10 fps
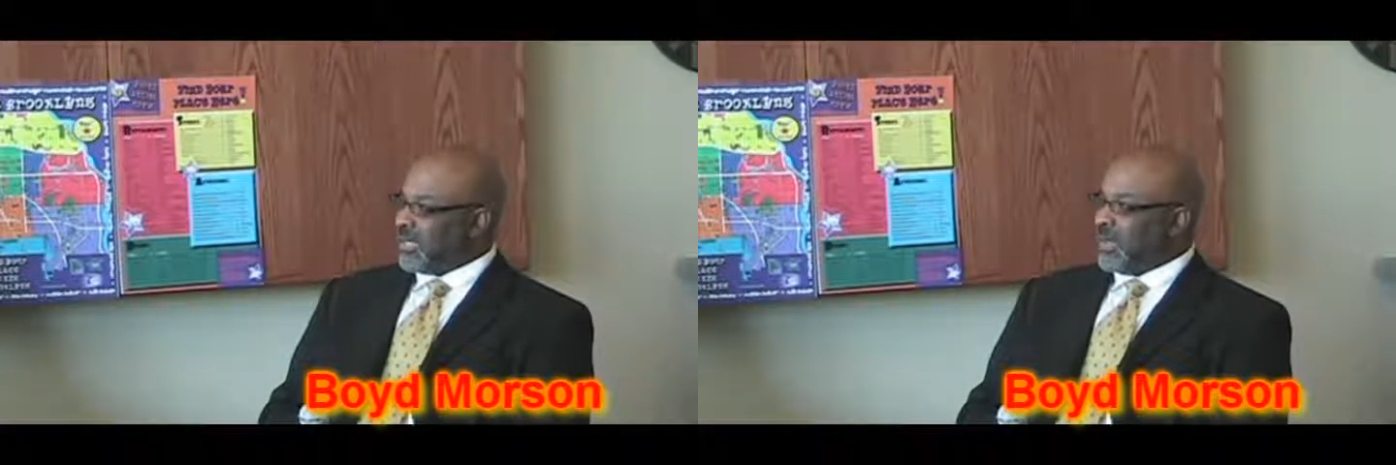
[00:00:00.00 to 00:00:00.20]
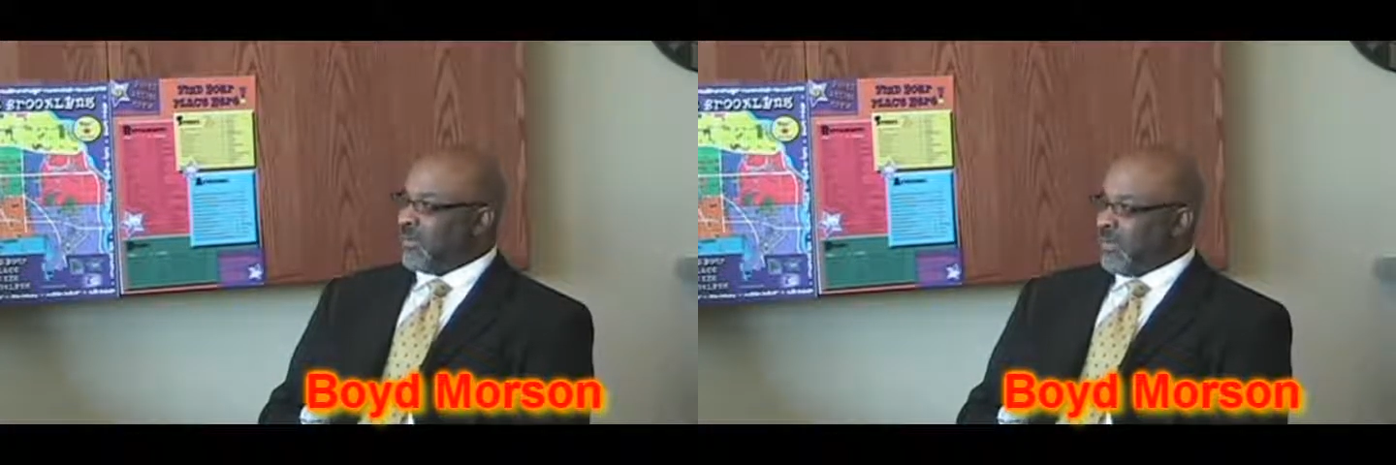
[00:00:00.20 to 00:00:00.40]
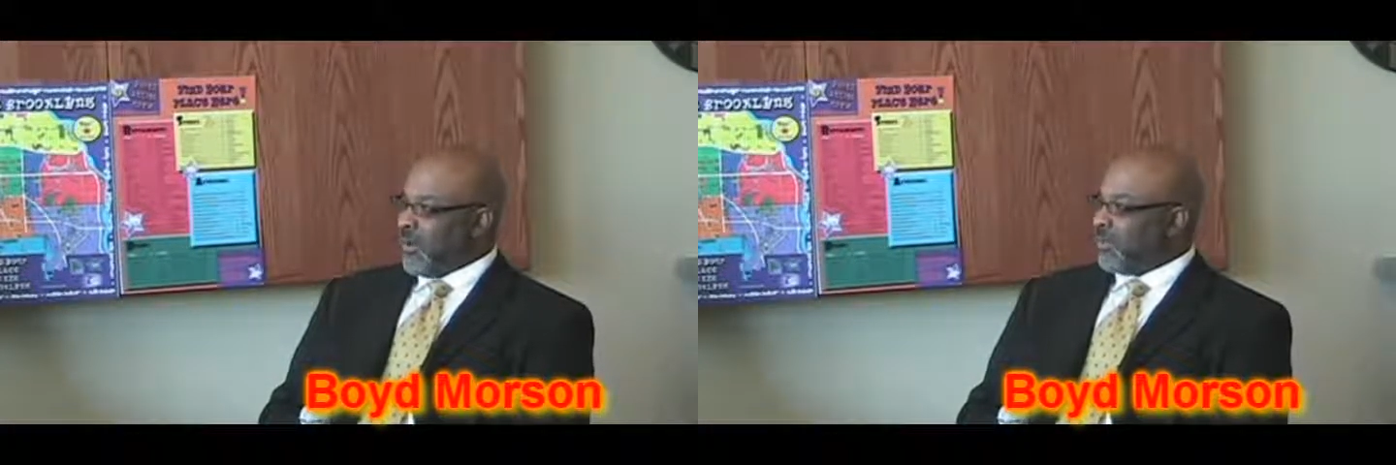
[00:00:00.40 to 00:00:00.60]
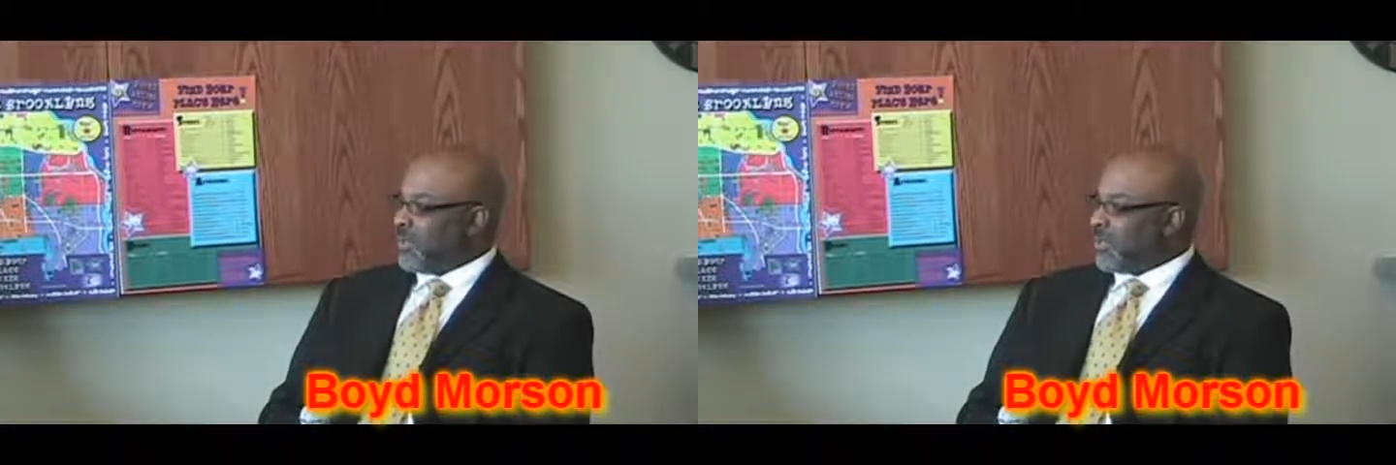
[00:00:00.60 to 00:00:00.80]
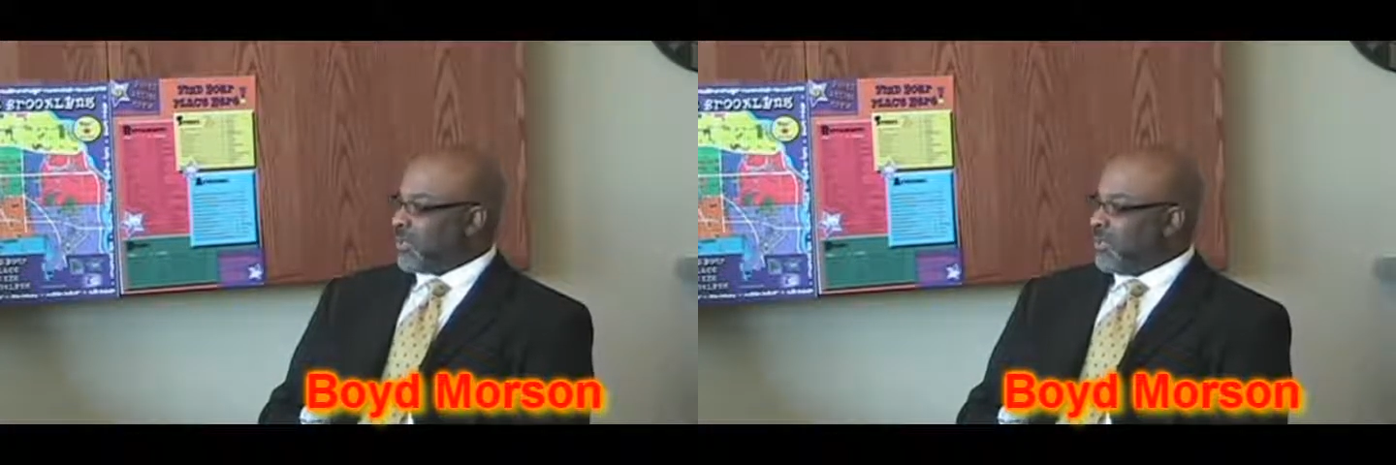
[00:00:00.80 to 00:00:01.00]
their involvement,
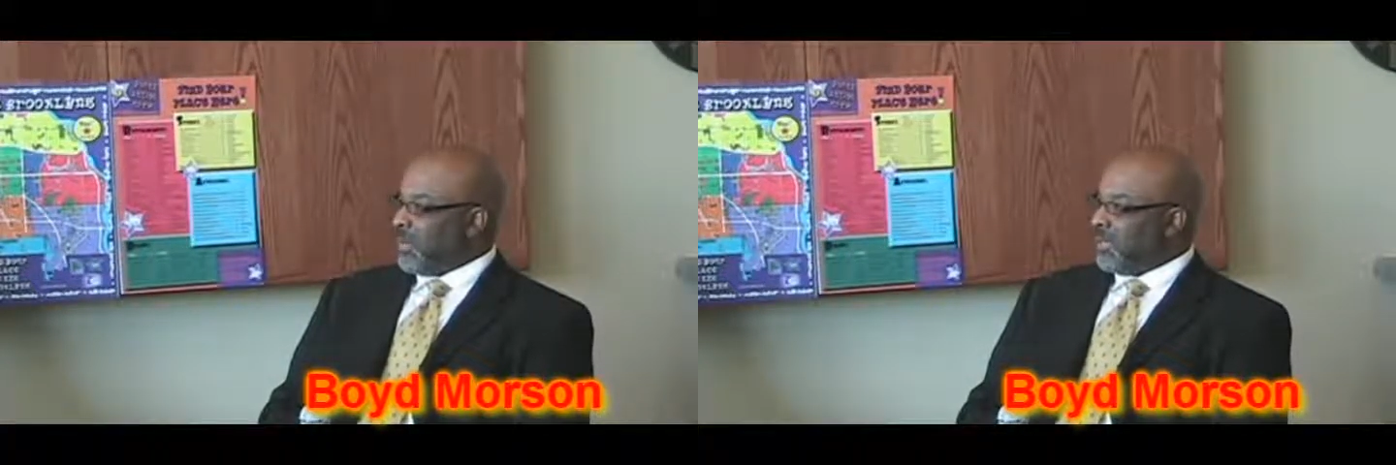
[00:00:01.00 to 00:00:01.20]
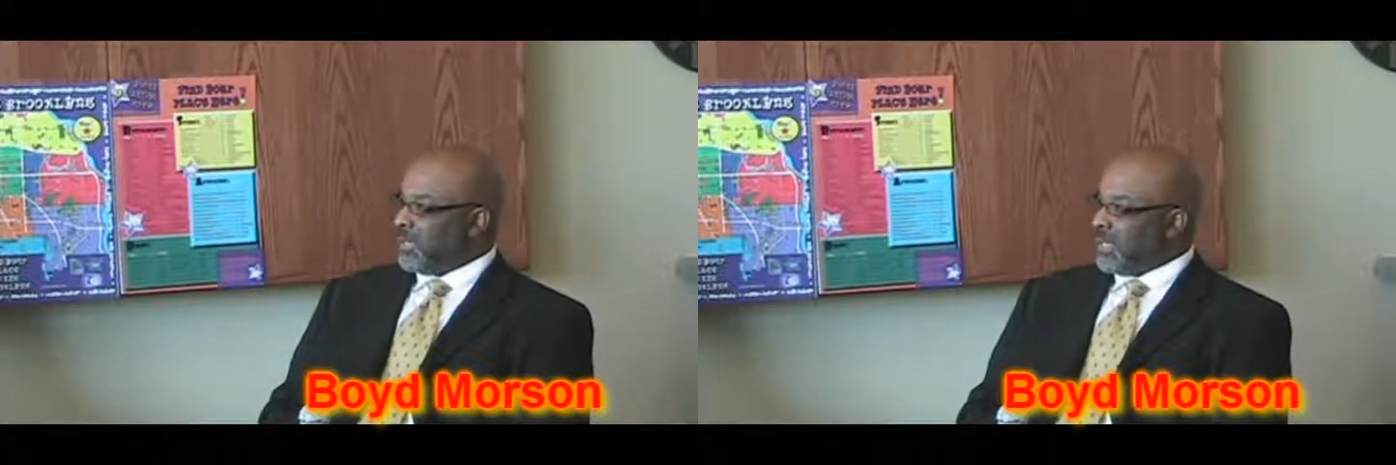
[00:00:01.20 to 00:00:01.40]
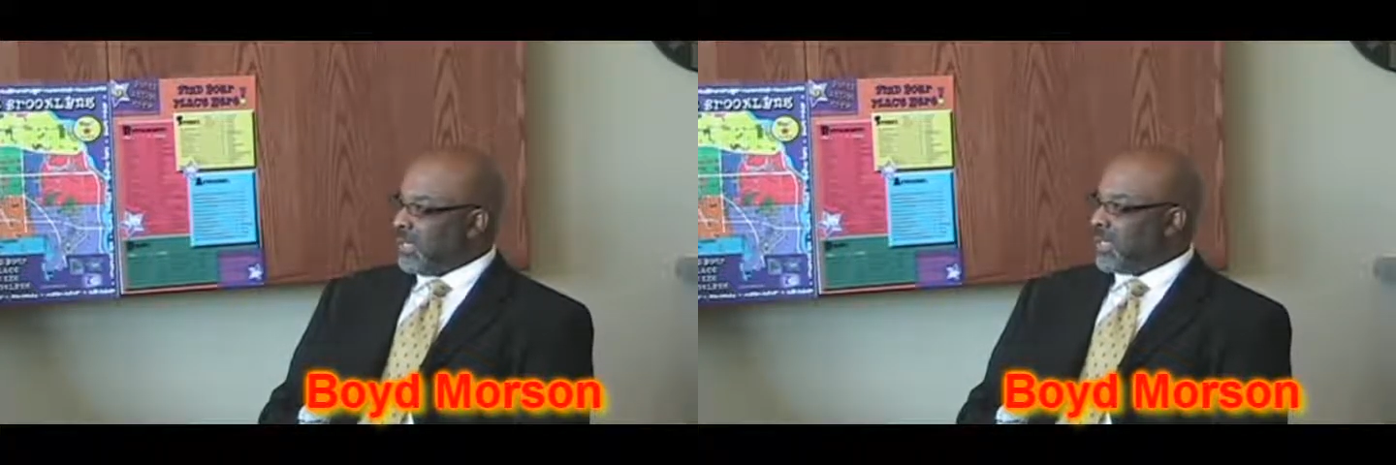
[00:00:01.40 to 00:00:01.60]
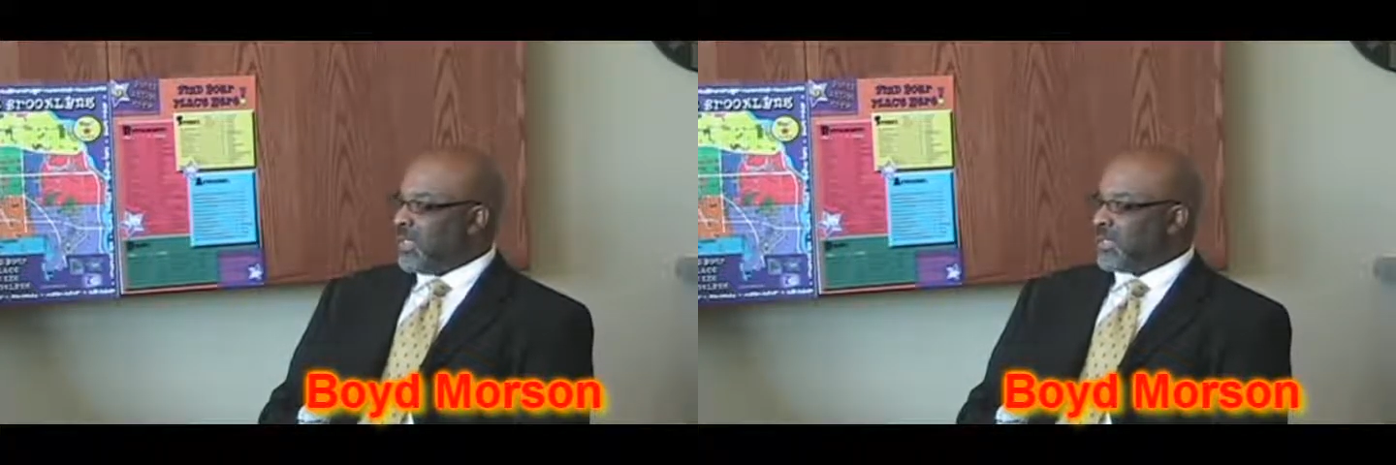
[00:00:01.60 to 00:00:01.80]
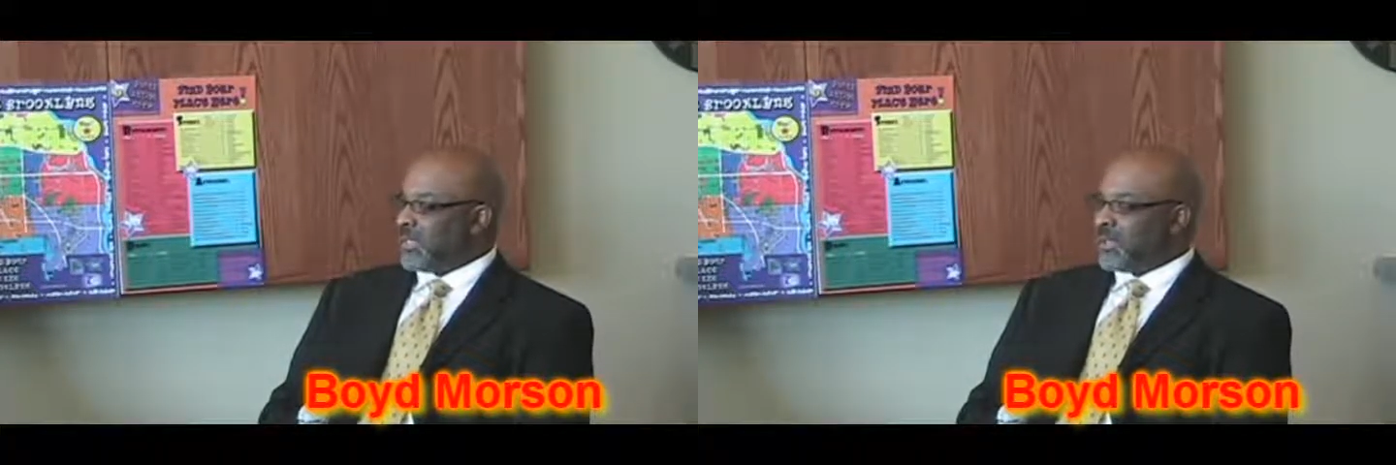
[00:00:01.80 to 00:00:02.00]
their commitment, their
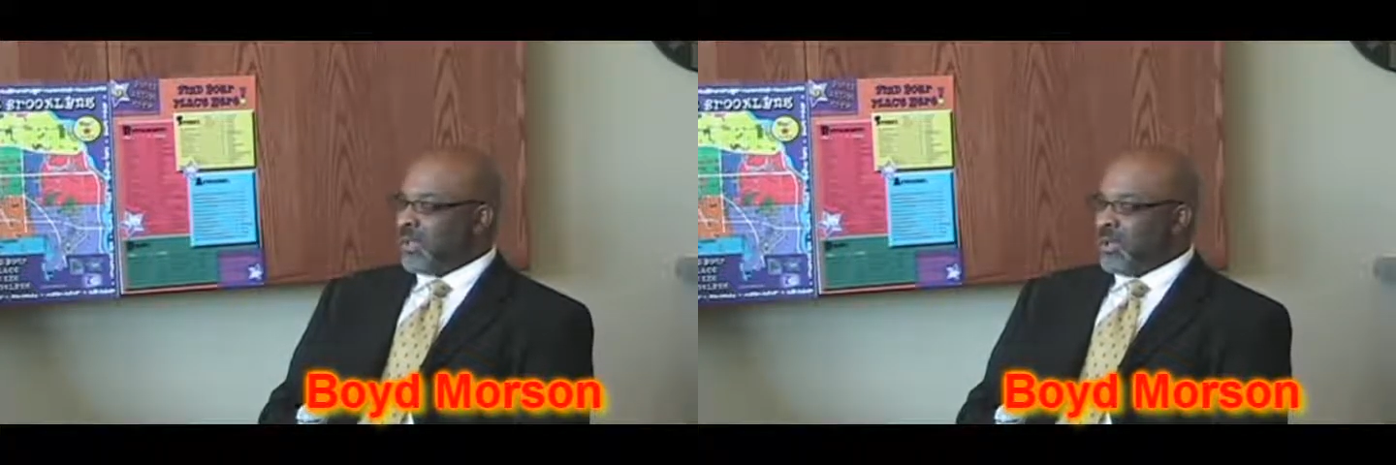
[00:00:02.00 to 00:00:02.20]
dedication,